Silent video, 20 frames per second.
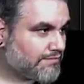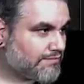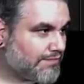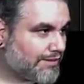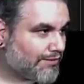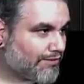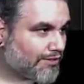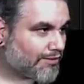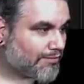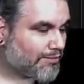I
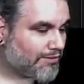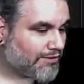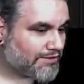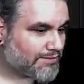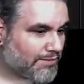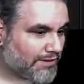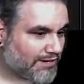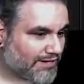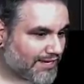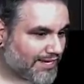mean, all our
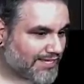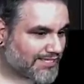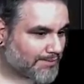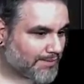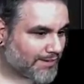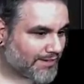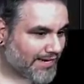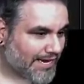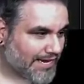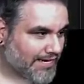opponents probably cast
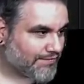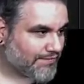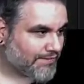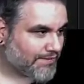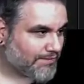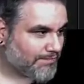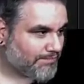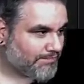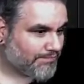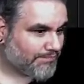about eight of
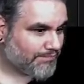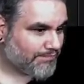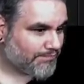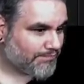them.